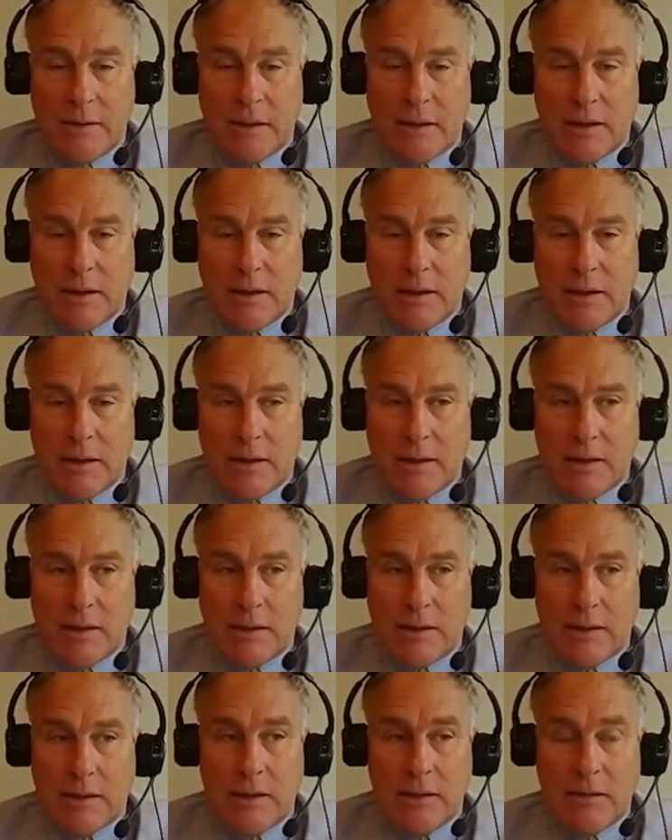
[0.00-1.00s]

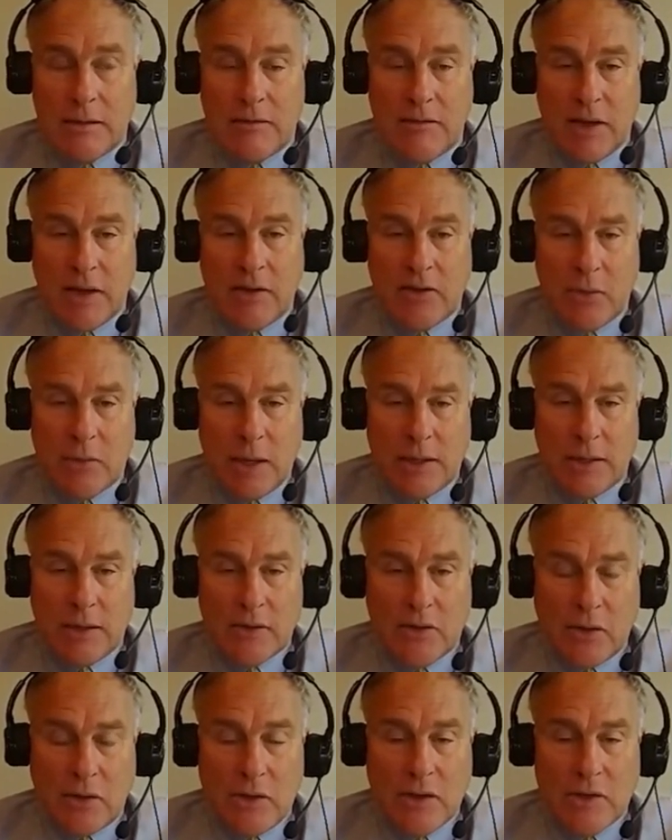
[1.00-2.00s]
in Venezuela,
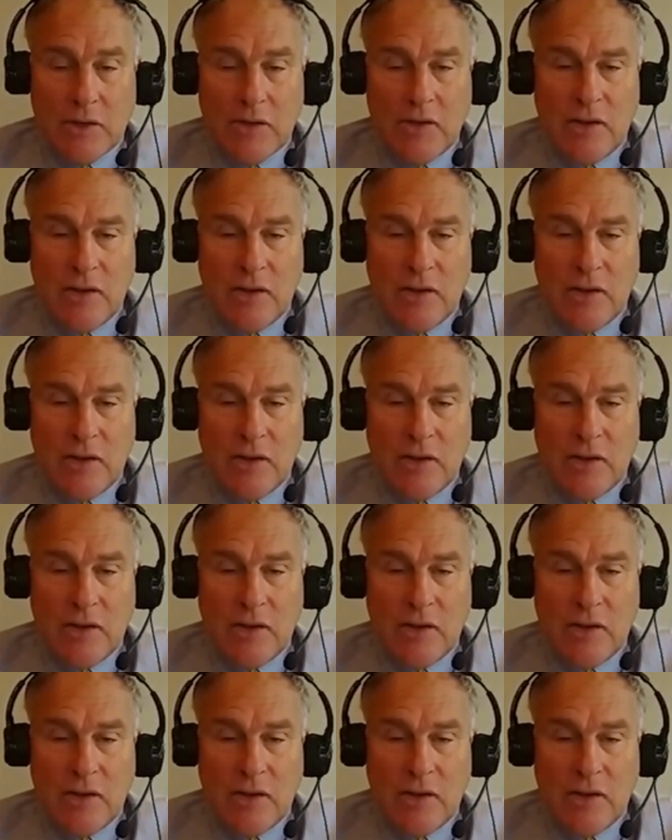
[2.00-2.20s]
so you can